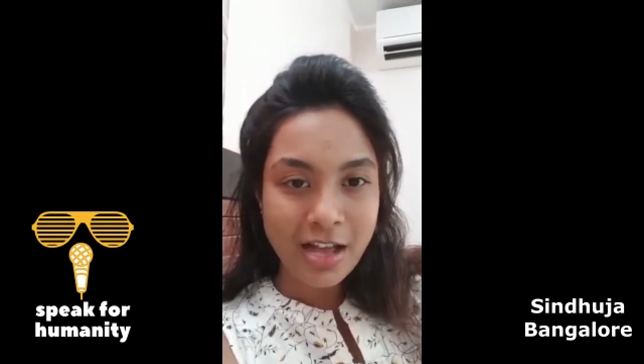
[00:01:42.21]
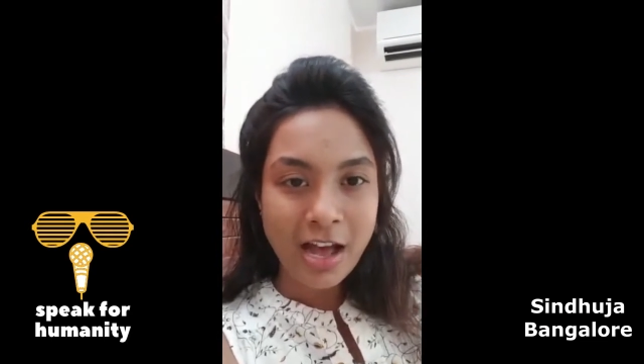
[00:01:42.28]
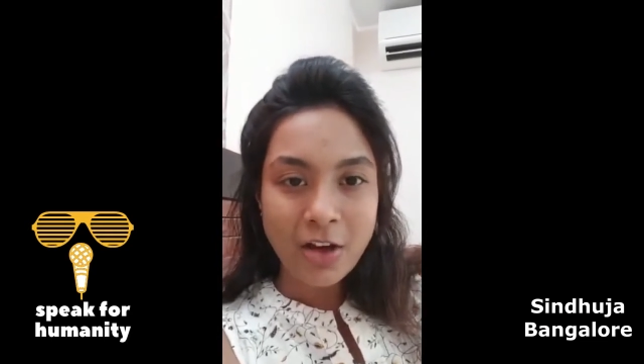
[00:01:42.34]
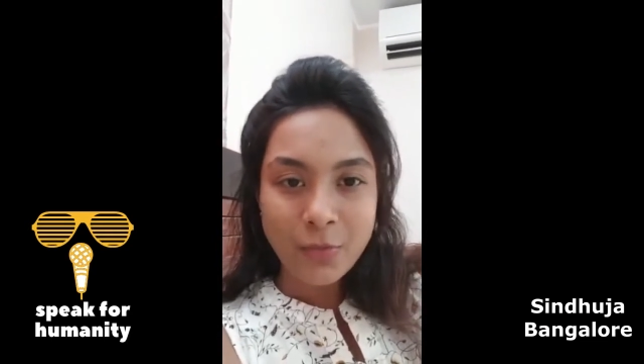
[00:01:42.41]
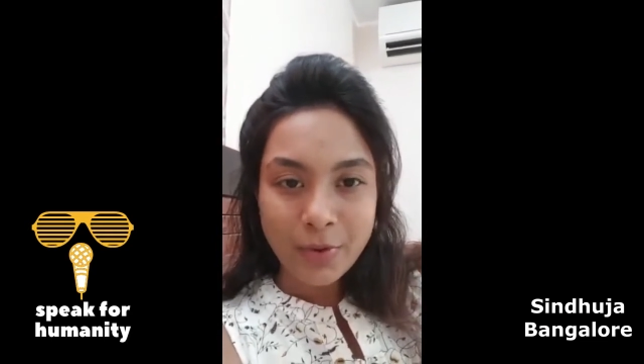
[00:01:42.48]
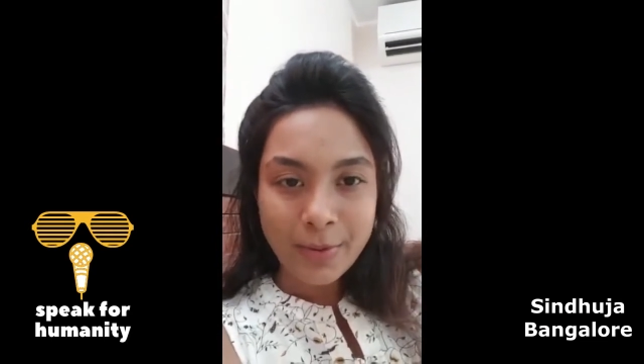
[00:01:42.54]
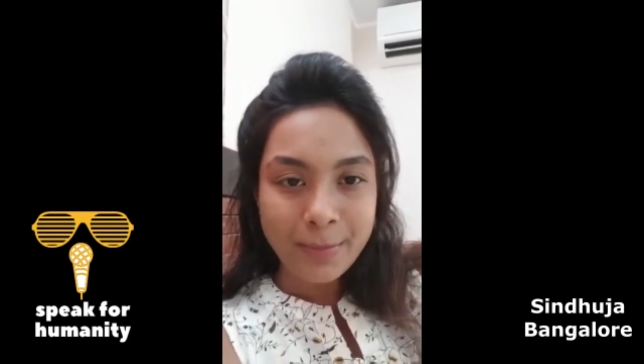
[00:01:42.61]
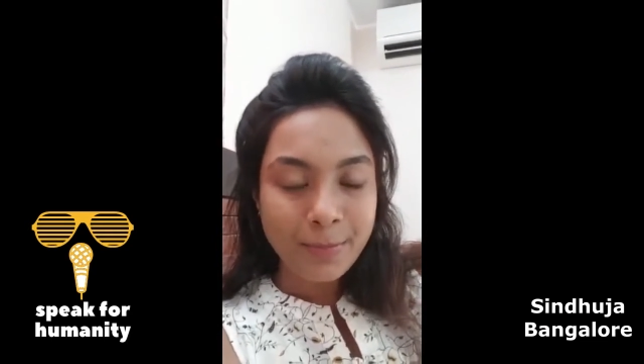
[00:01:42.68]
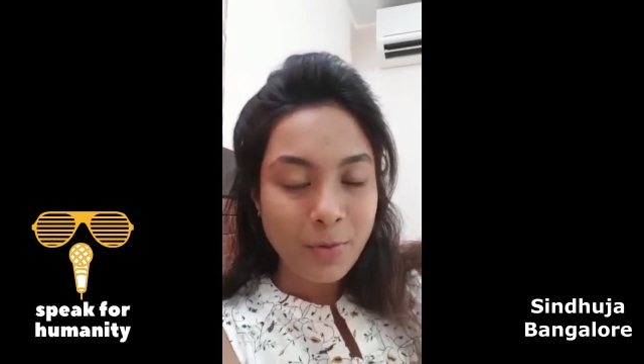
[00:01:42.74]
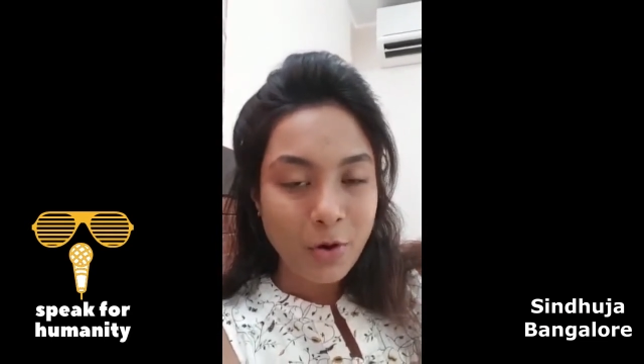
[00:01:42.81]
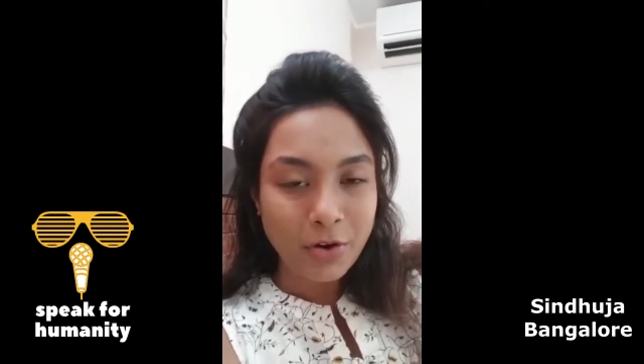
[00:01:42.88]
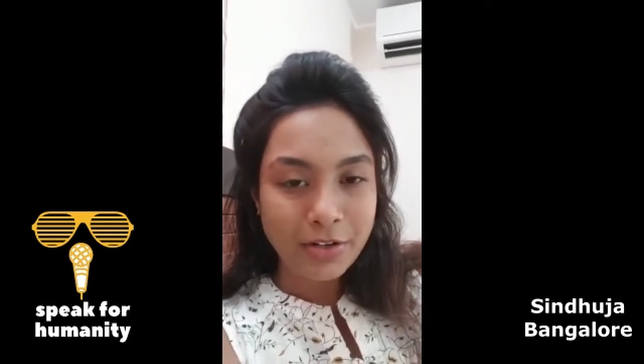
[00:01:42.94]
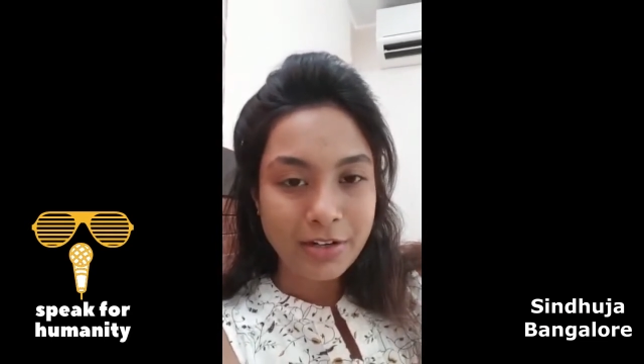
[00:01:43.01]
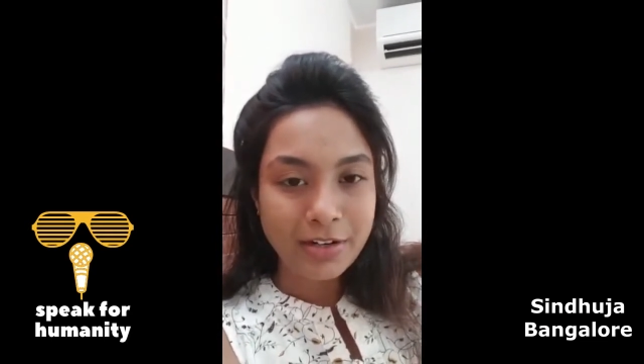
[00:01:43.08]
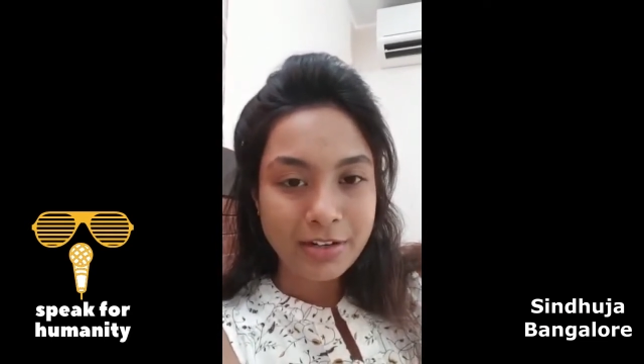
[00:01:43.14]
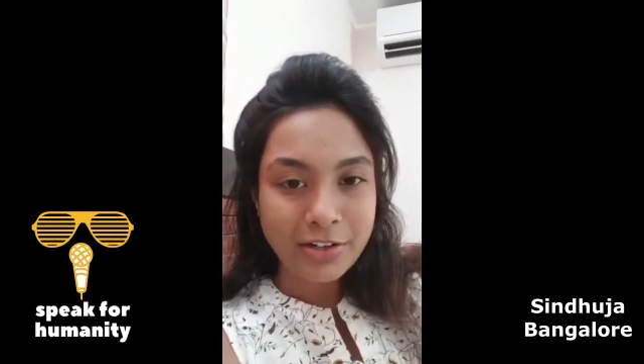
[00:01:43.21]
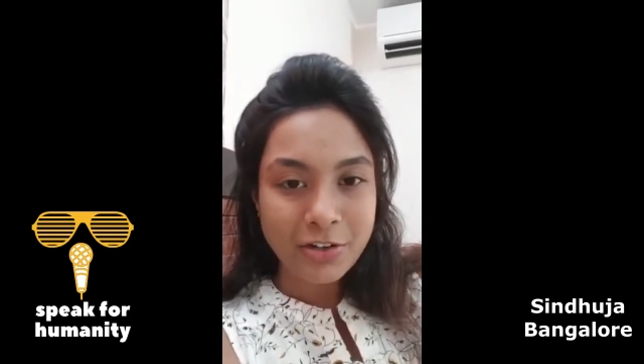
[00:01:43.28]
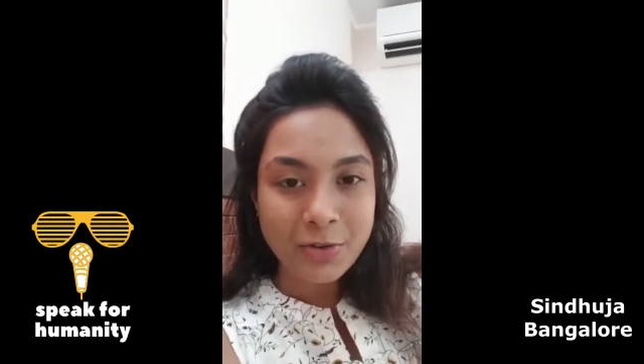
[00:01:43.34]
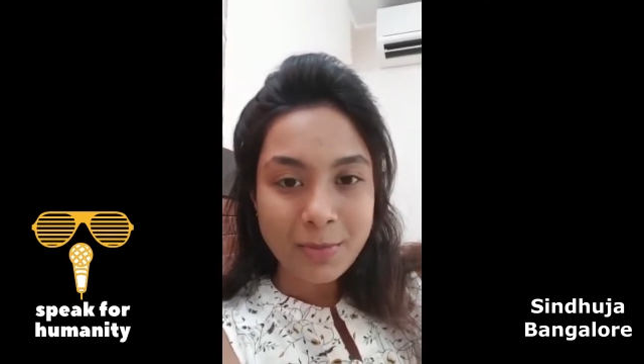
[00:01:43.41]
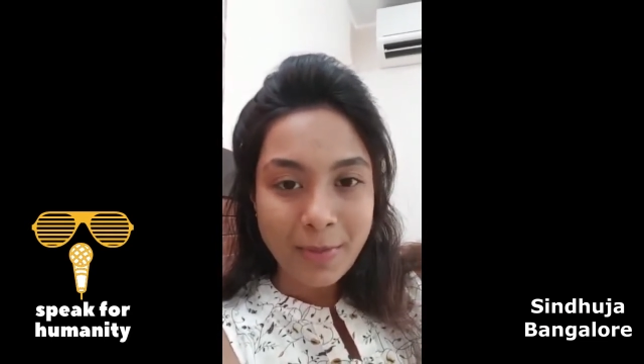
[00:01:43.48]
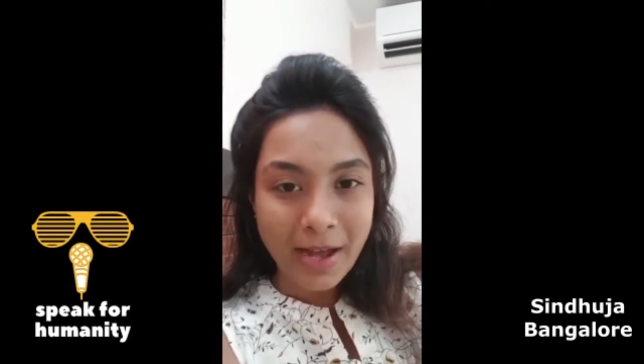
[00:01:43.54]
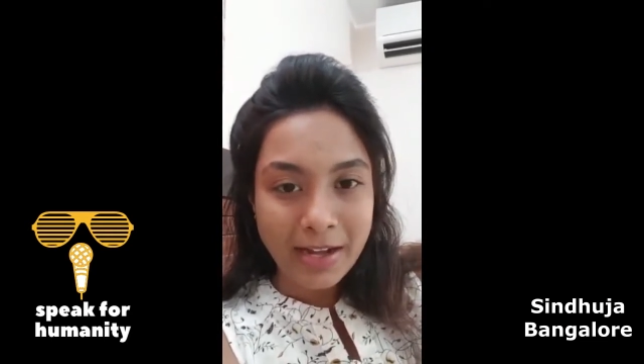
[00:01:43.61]
how important
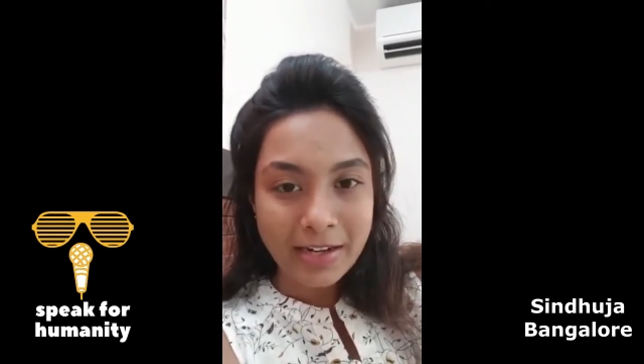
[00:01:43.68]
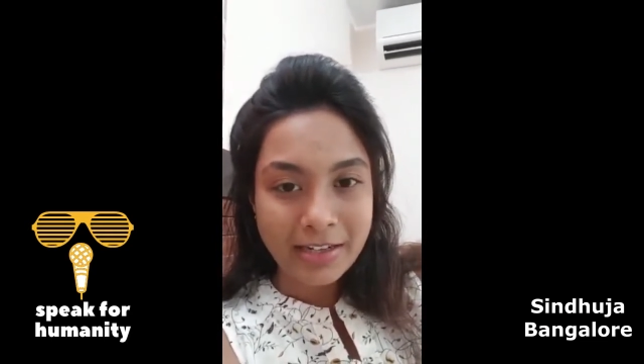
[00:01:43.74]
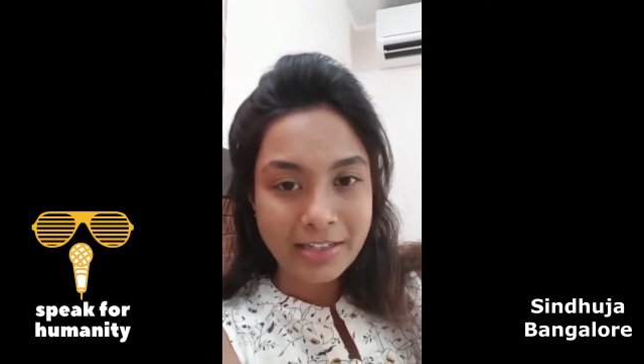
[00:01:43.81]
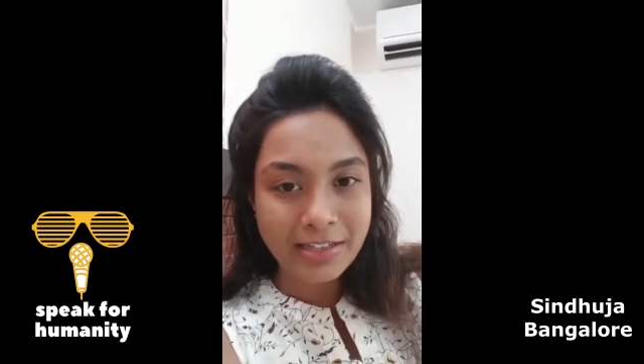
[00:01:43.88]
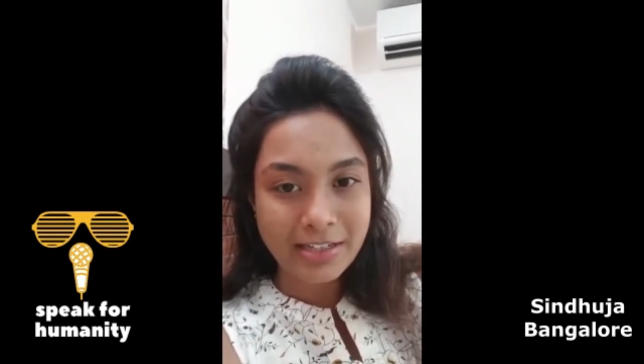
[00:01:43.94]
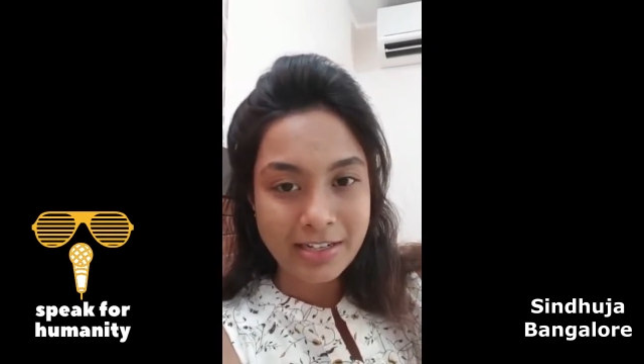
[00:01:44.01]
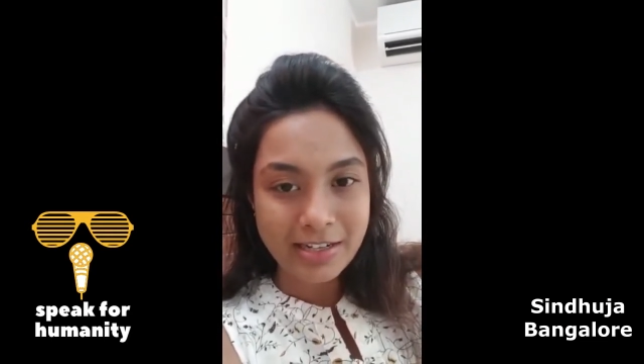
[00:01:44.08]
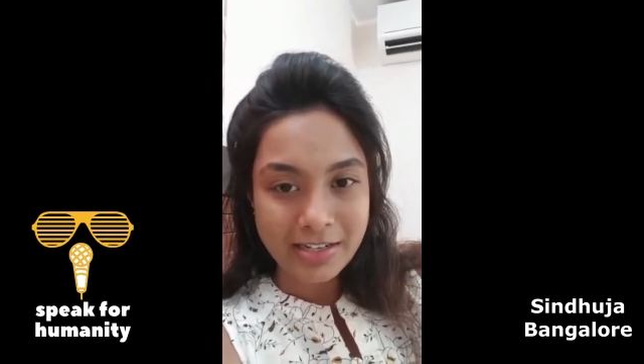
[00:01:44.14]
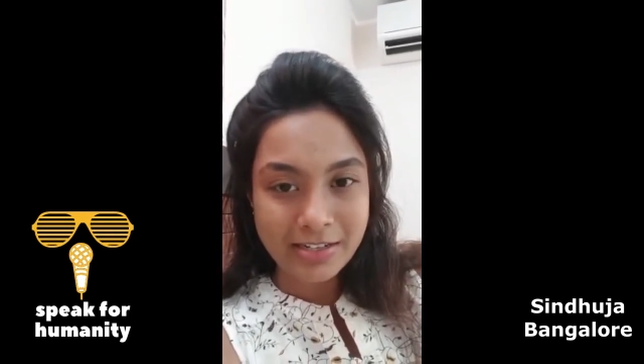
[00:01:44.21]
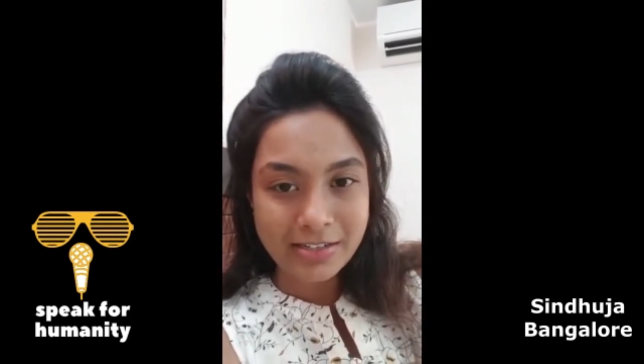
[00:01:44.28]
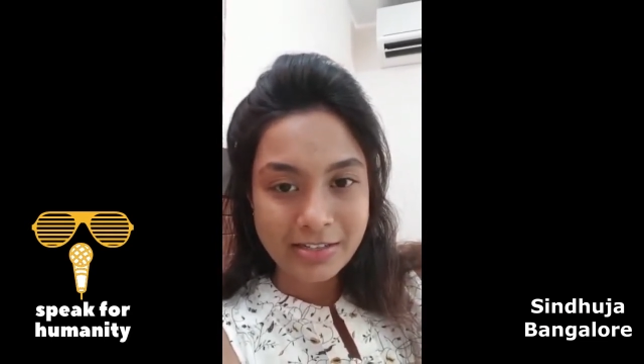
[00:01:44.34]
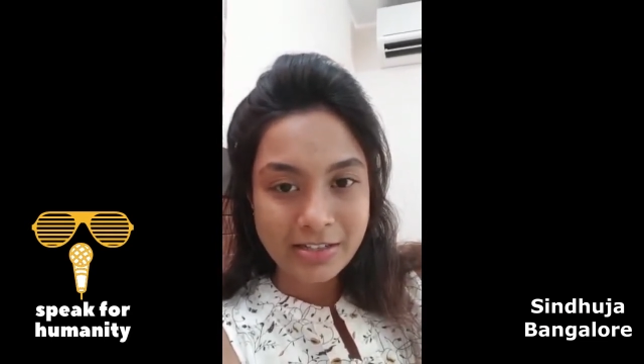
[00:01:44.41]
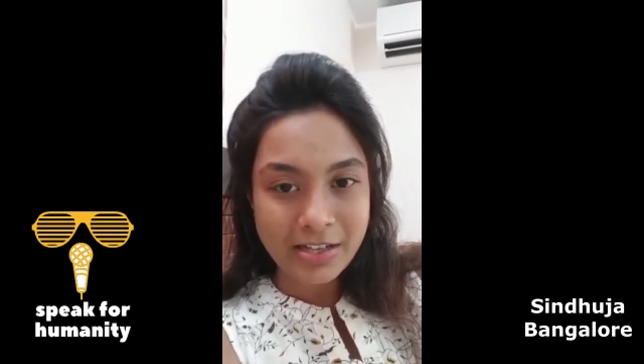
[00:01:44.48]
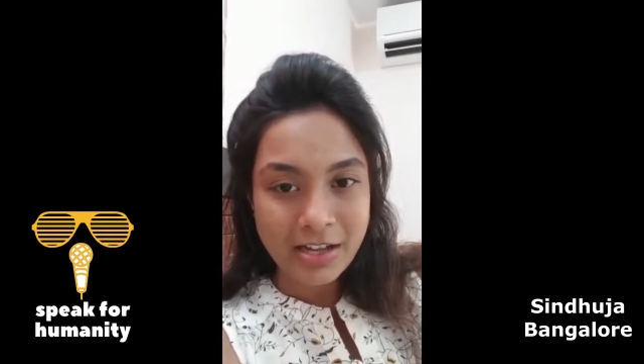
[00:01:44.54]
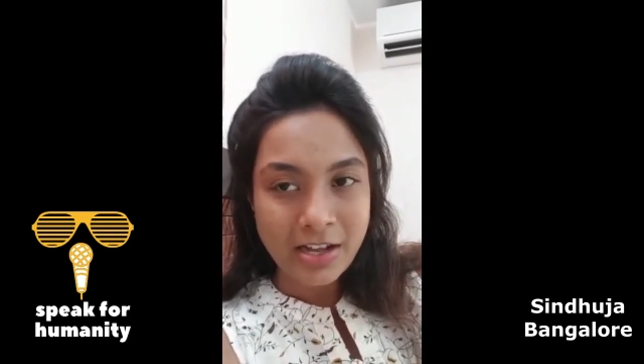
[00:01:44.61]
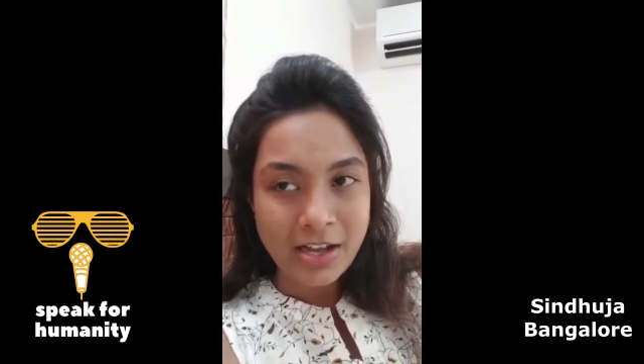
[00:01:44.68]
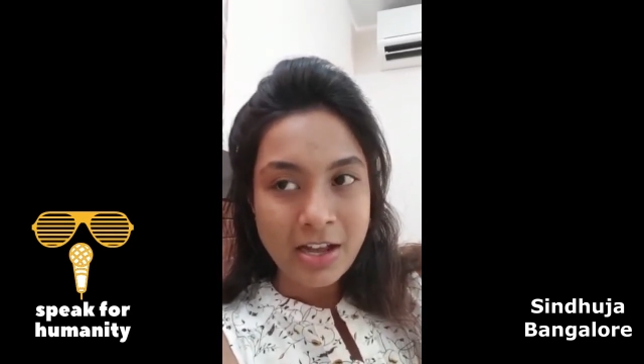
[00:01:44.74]
humanity is,